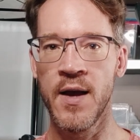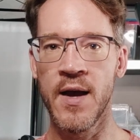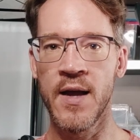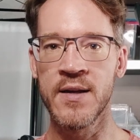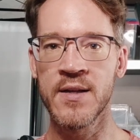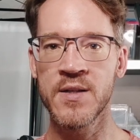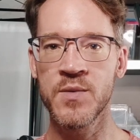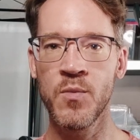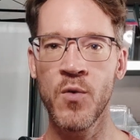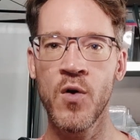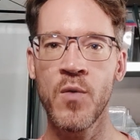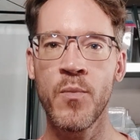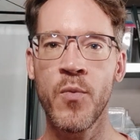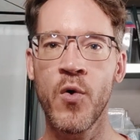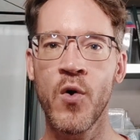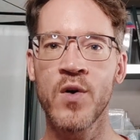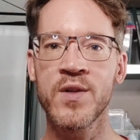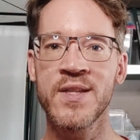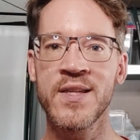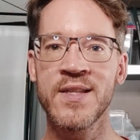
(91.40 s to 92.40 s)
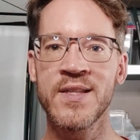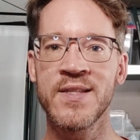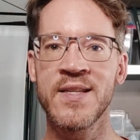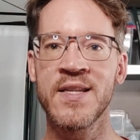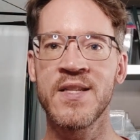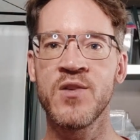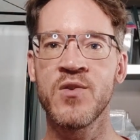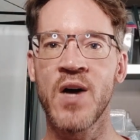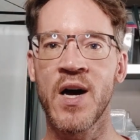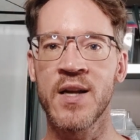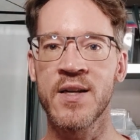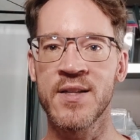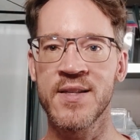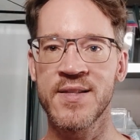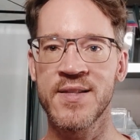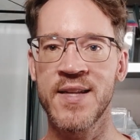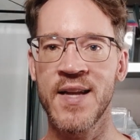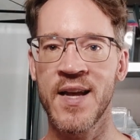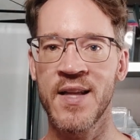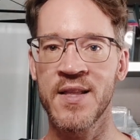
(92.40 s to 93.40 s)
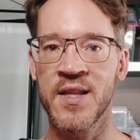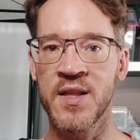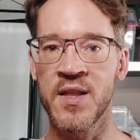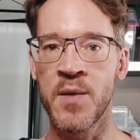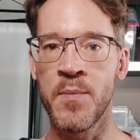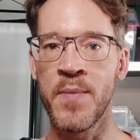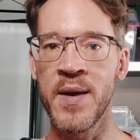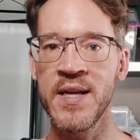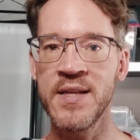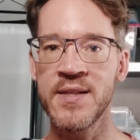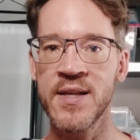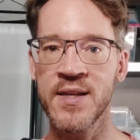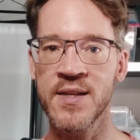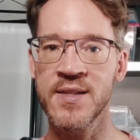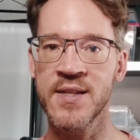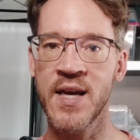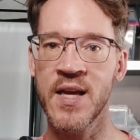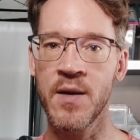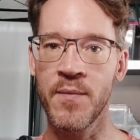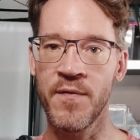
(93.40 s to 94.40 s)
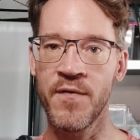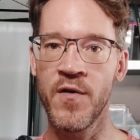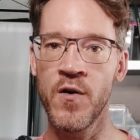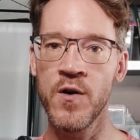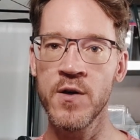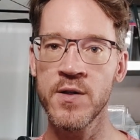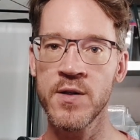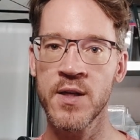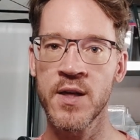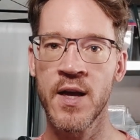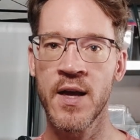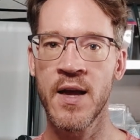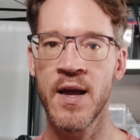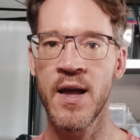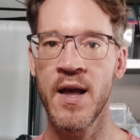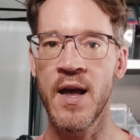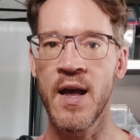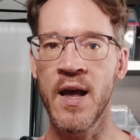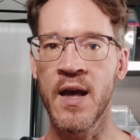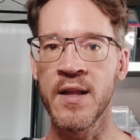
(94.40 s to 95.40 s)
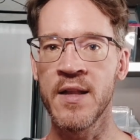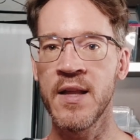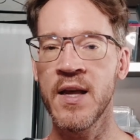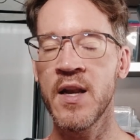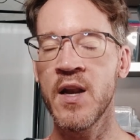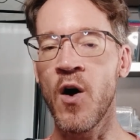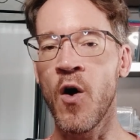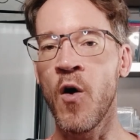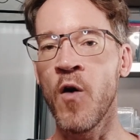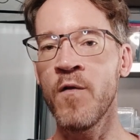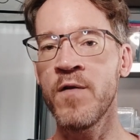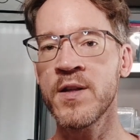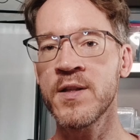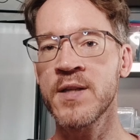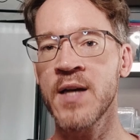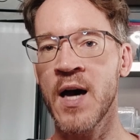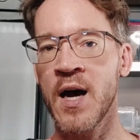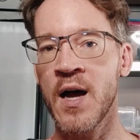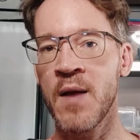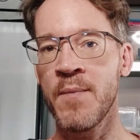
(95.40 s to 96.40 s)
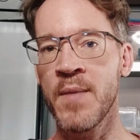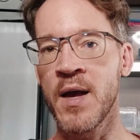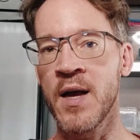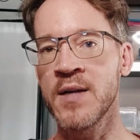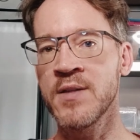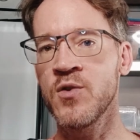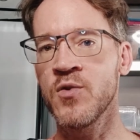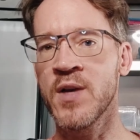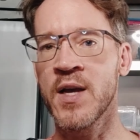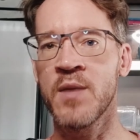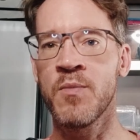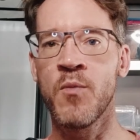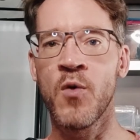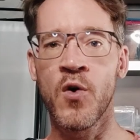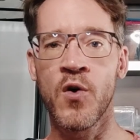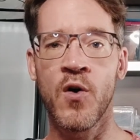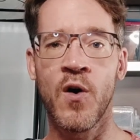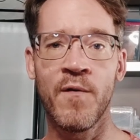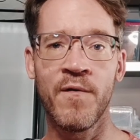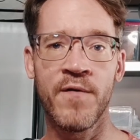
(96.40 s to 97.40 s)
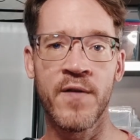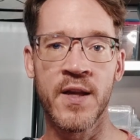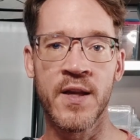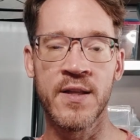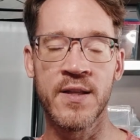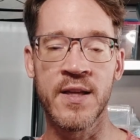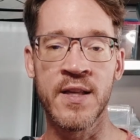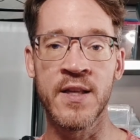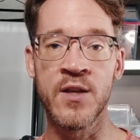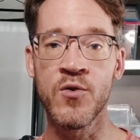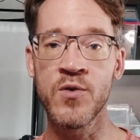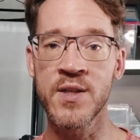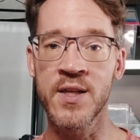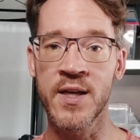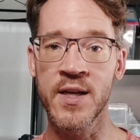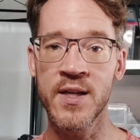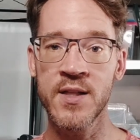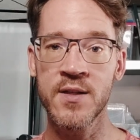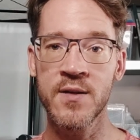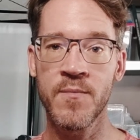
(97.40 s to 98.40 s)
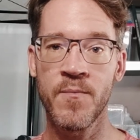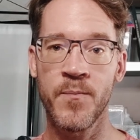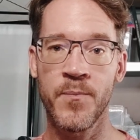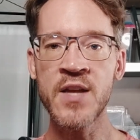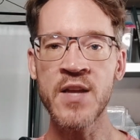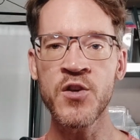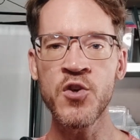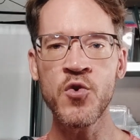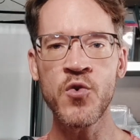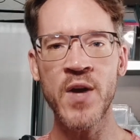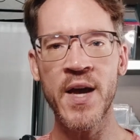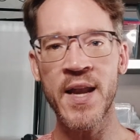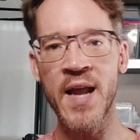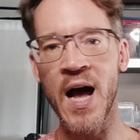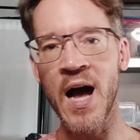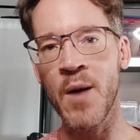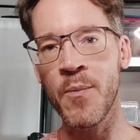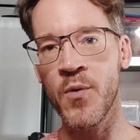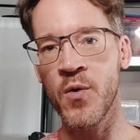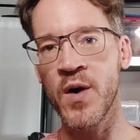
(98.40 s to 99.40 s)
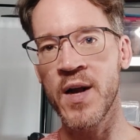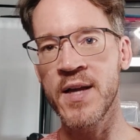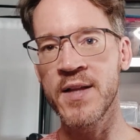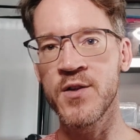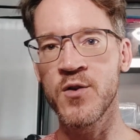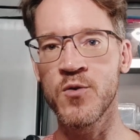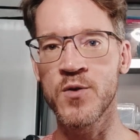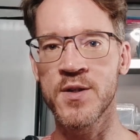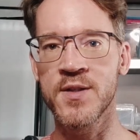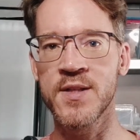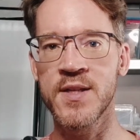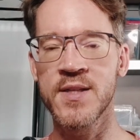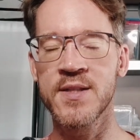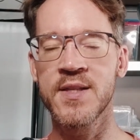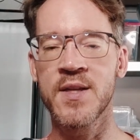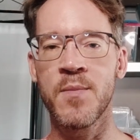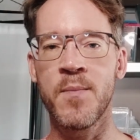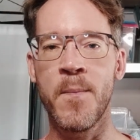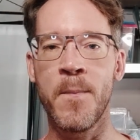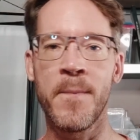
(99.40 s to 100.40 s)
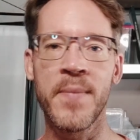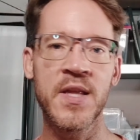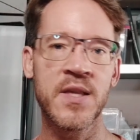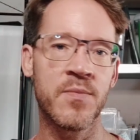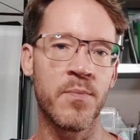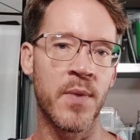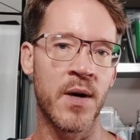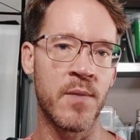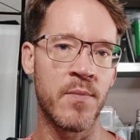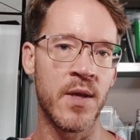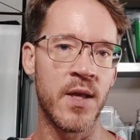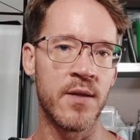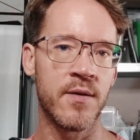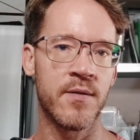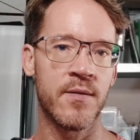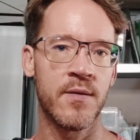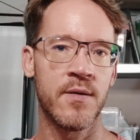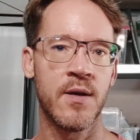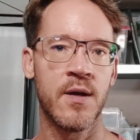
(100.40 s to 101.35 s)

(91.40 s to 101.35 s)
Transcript: It is more important that you understand the basic setup first, and then over time, as you get more confident in using it, you can upgrade your system bit by bit.